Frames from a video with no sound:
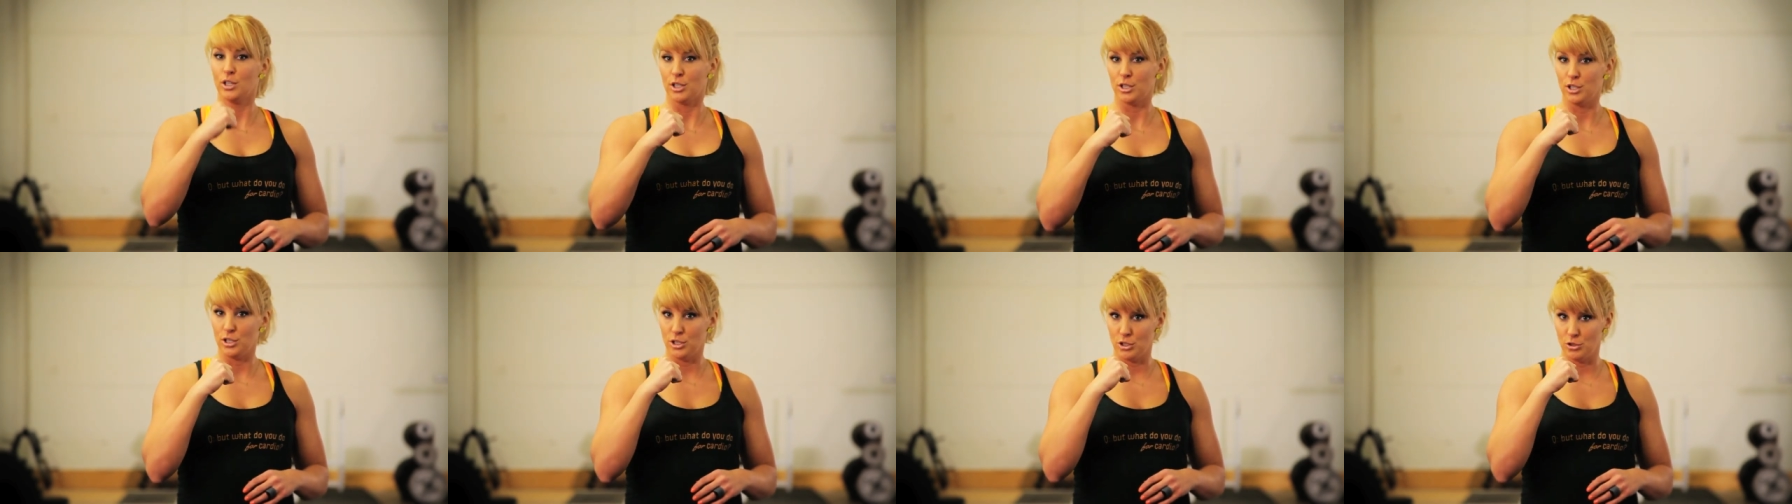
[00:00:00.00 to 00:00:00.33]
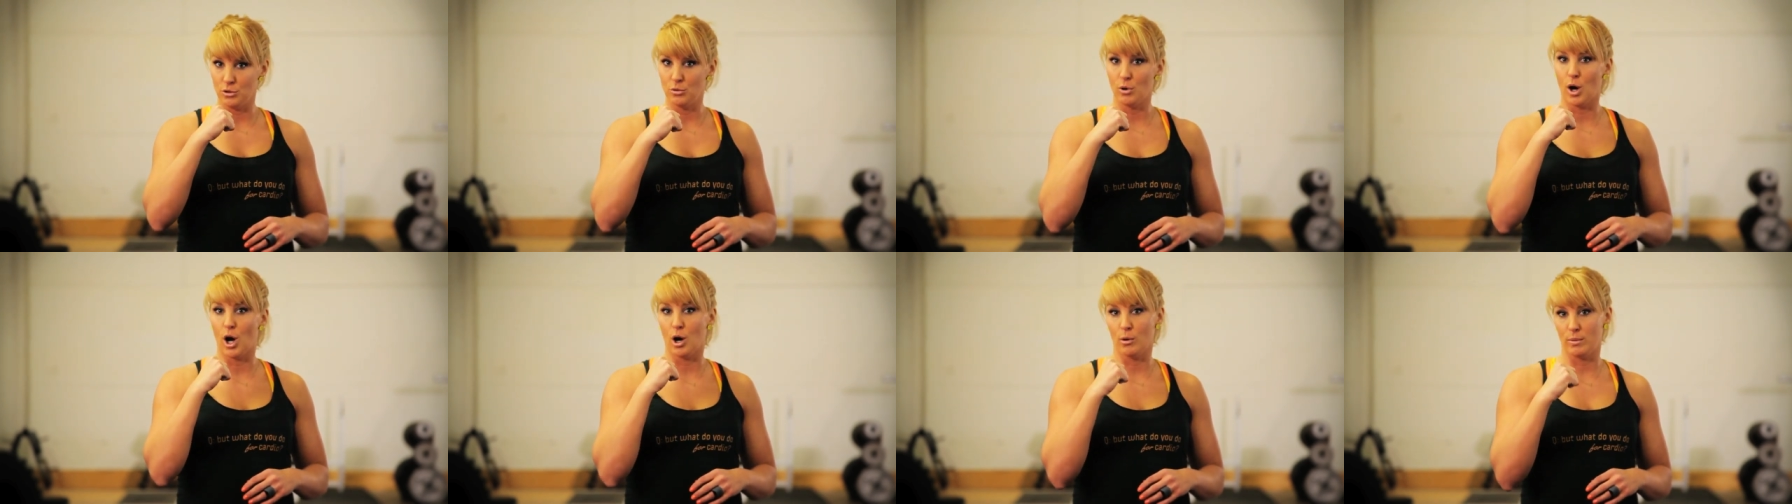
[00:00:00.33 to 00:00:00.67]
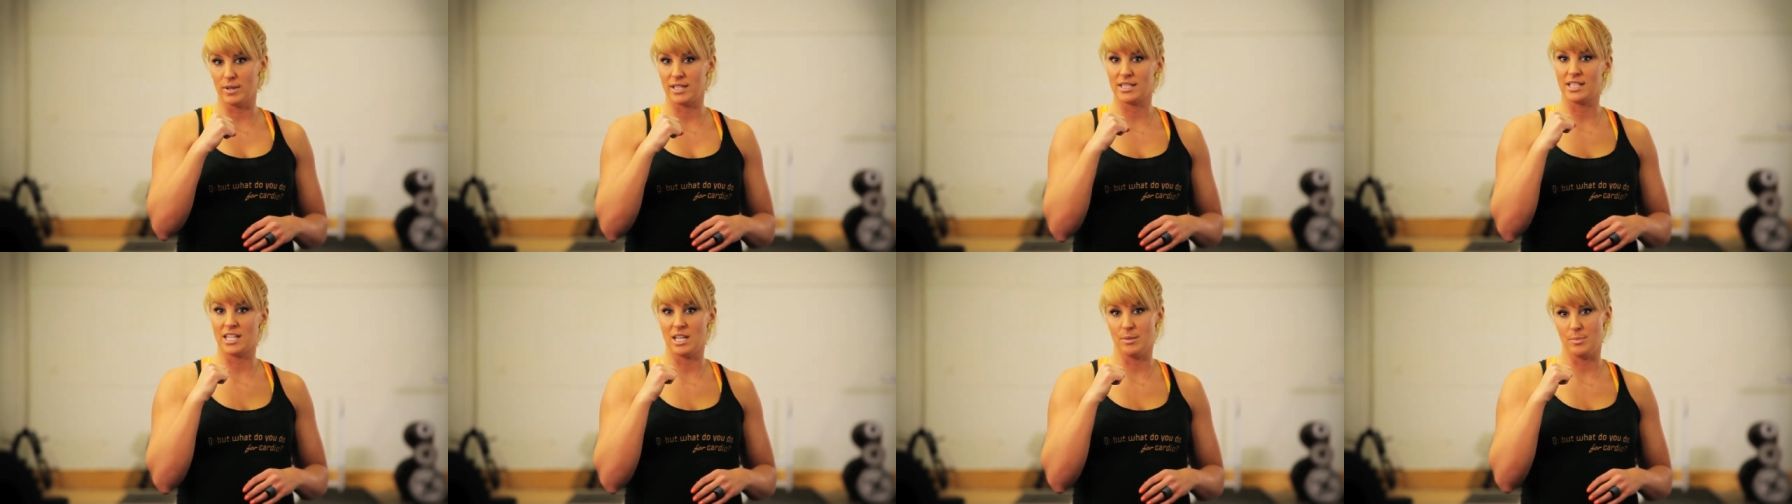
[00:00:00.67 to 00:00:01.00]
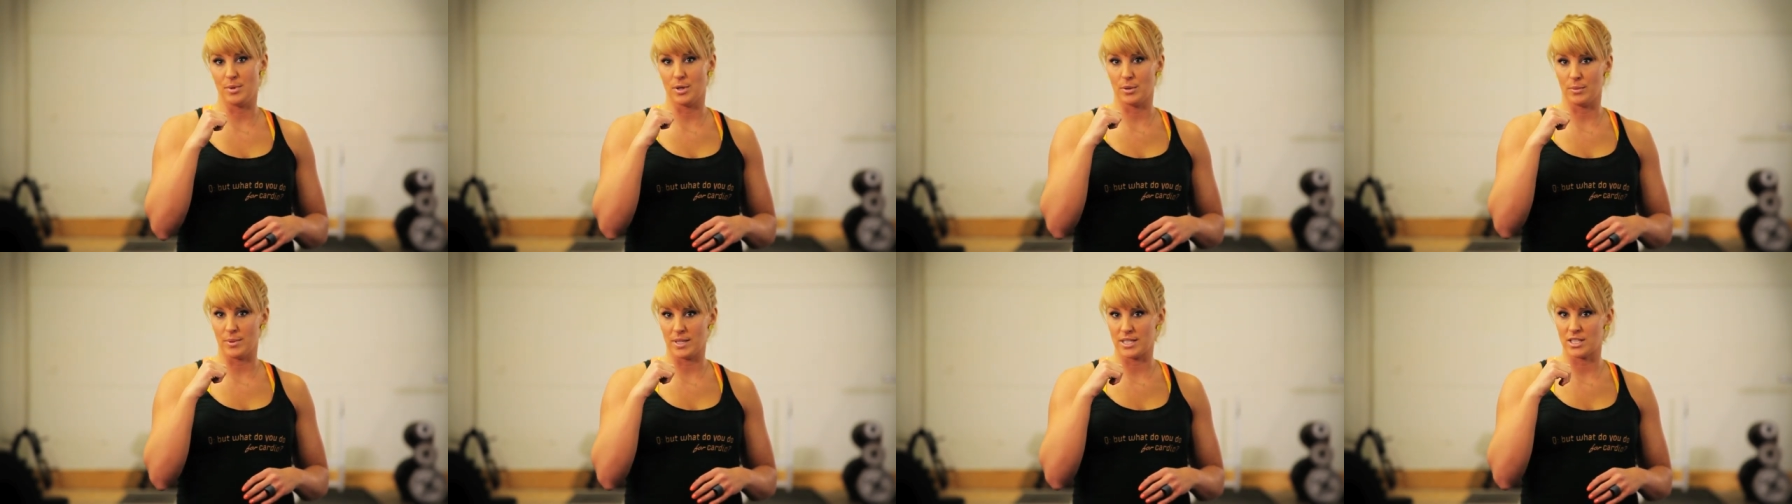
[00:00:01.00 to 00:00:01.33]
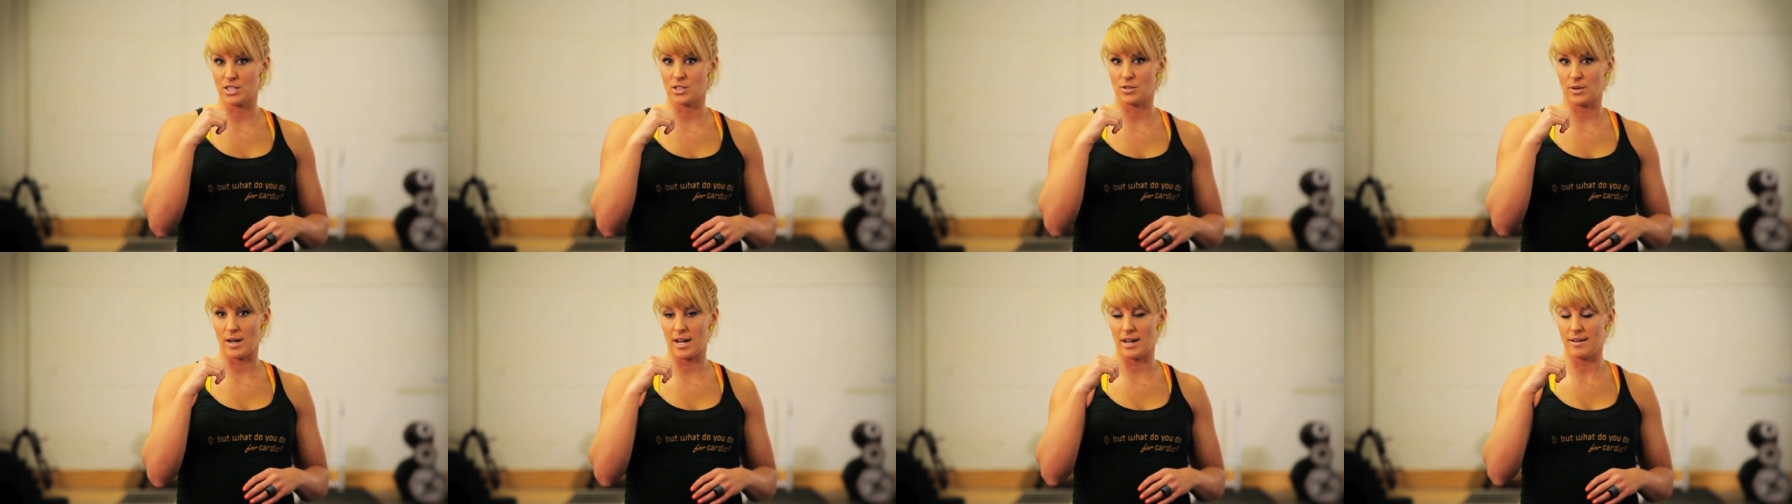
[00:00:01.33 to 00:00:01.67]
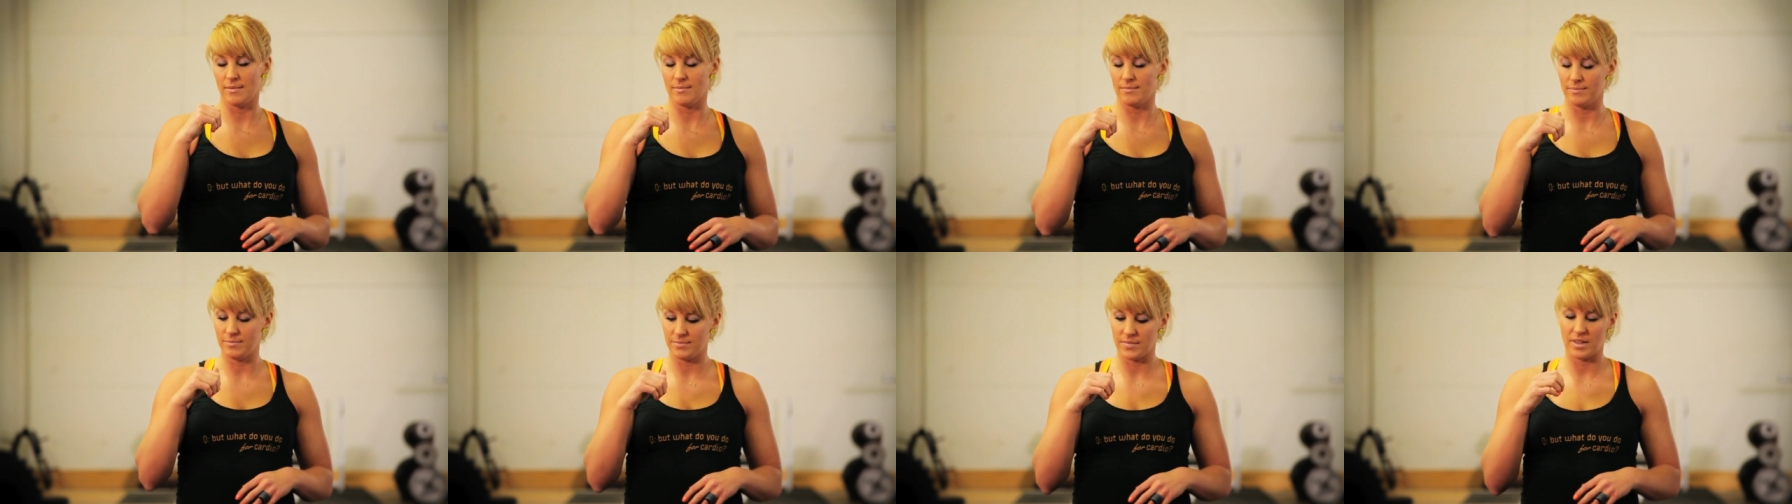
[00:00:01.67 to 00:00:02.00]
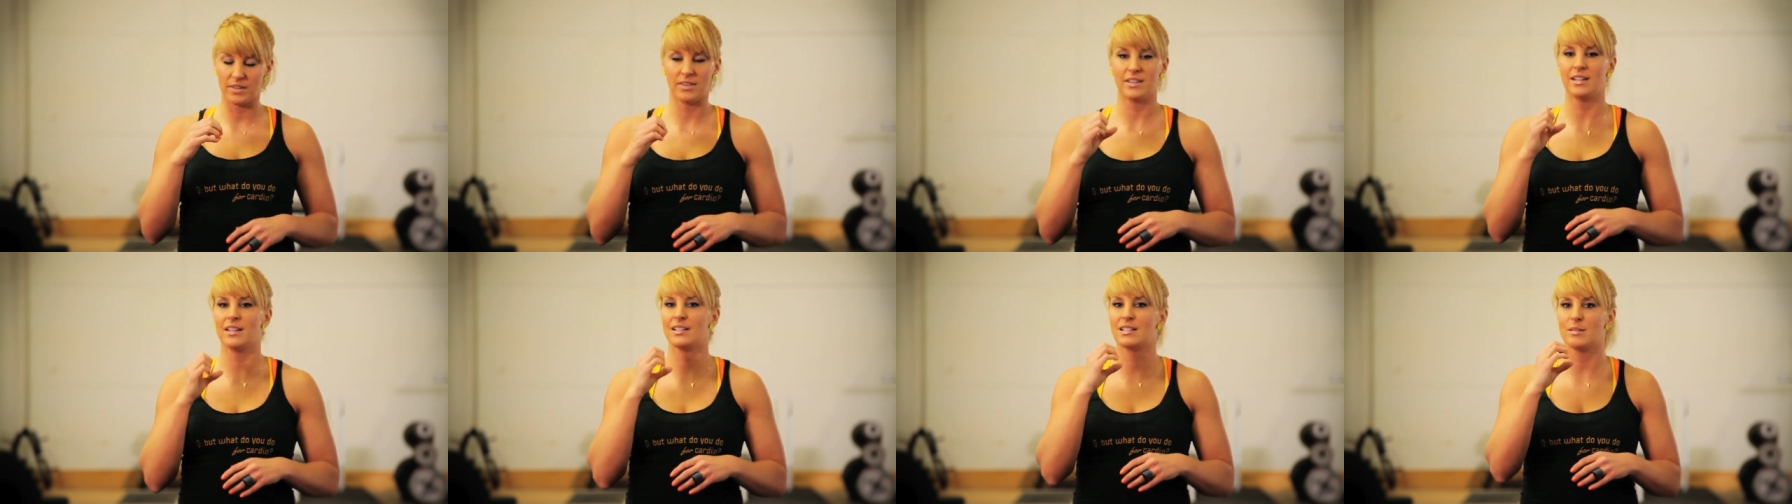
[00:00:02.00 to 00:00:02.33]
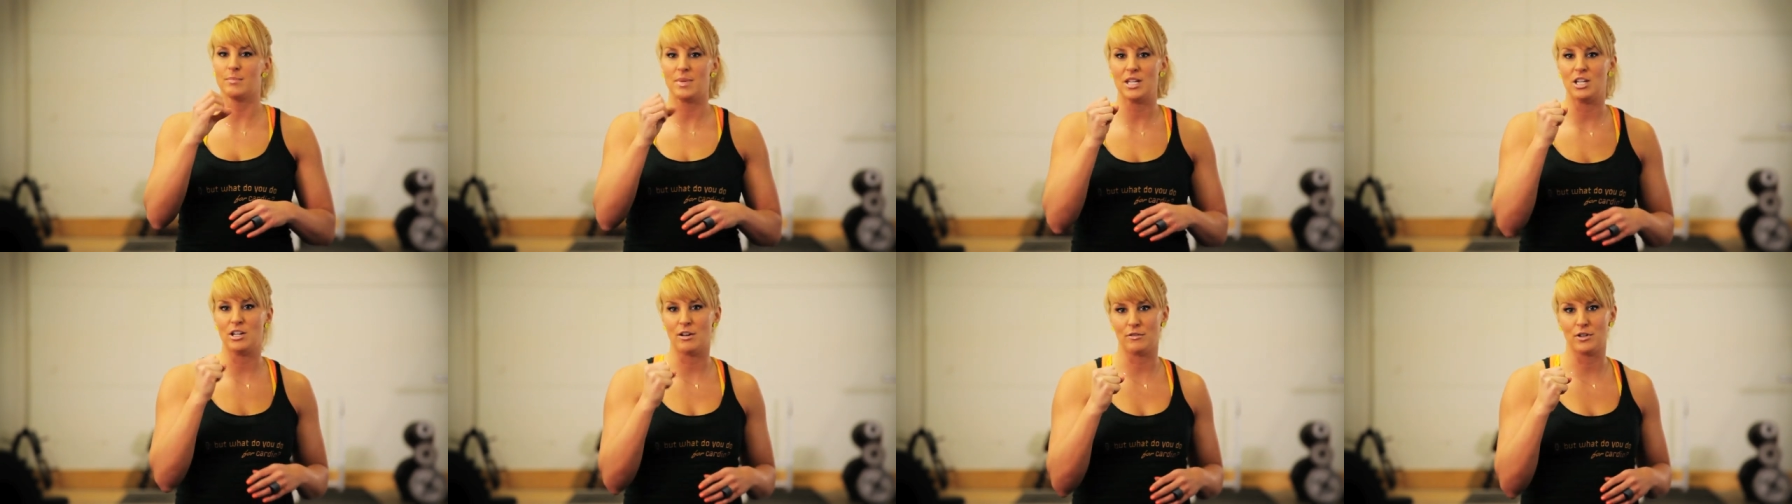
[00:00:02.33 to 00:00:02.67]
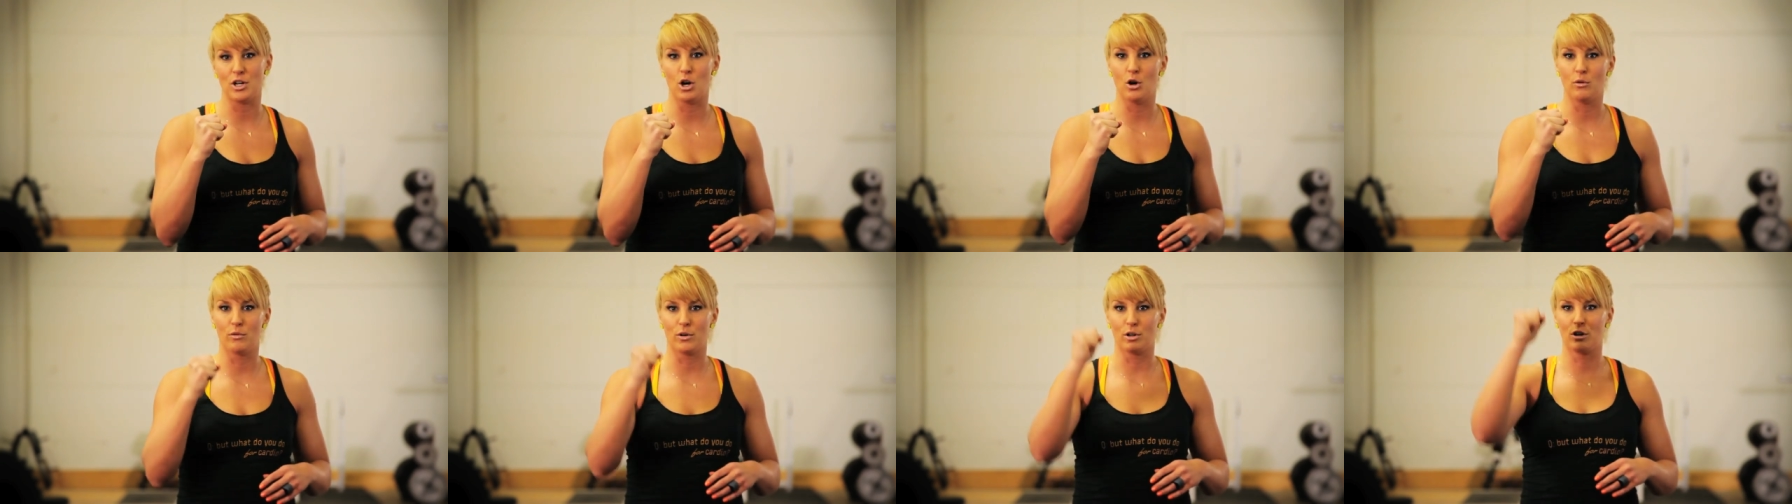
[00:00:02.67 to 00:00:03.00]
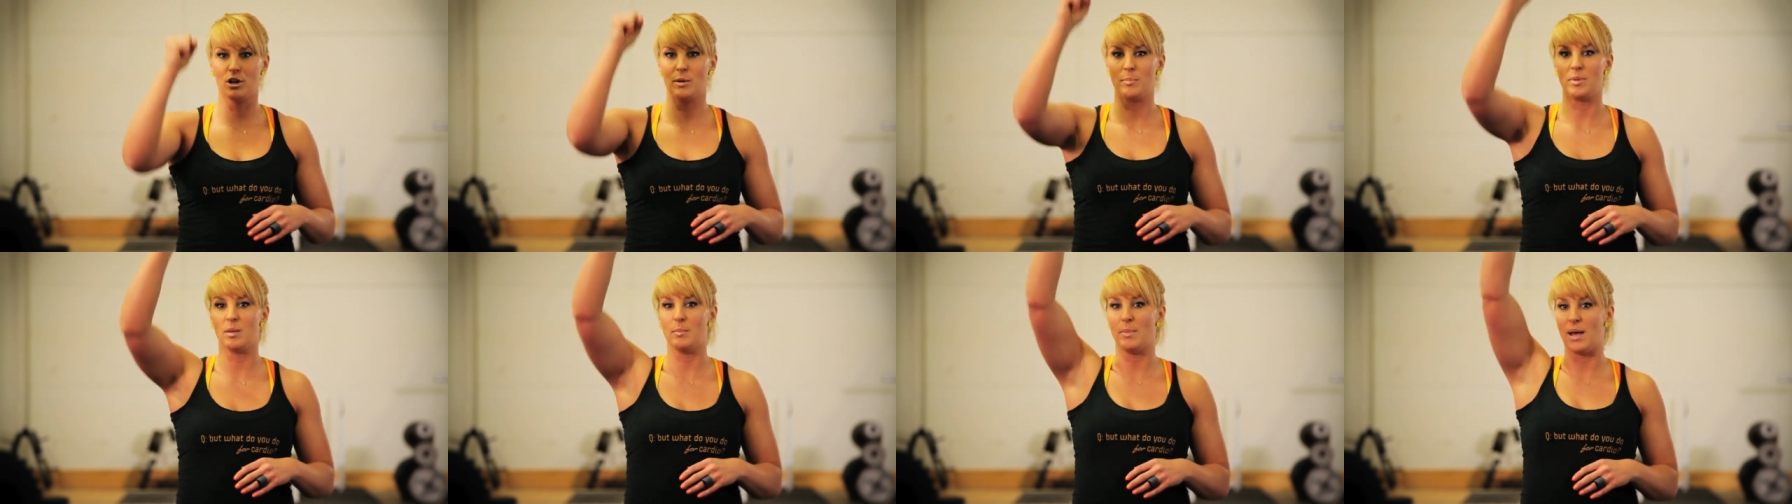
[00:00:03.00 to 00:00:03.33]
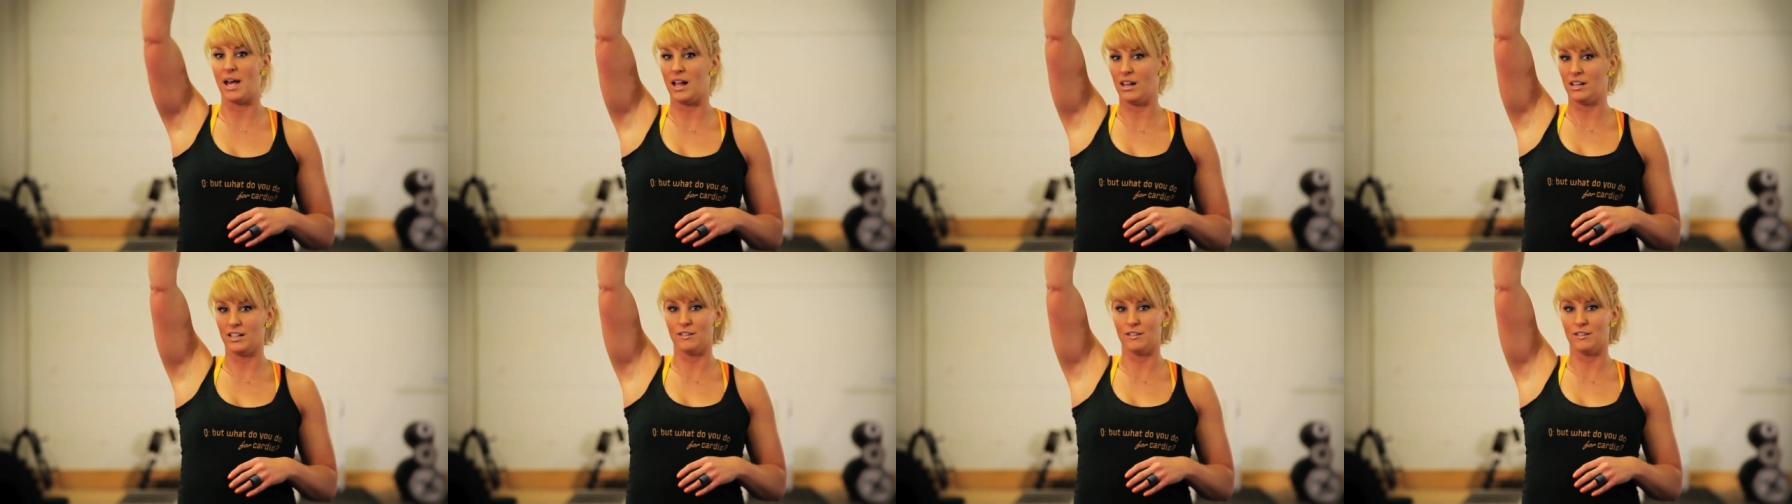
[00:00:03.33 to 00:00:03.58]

You always keep your wrist straight. Now that doesn't mean you have to overgrip the bell.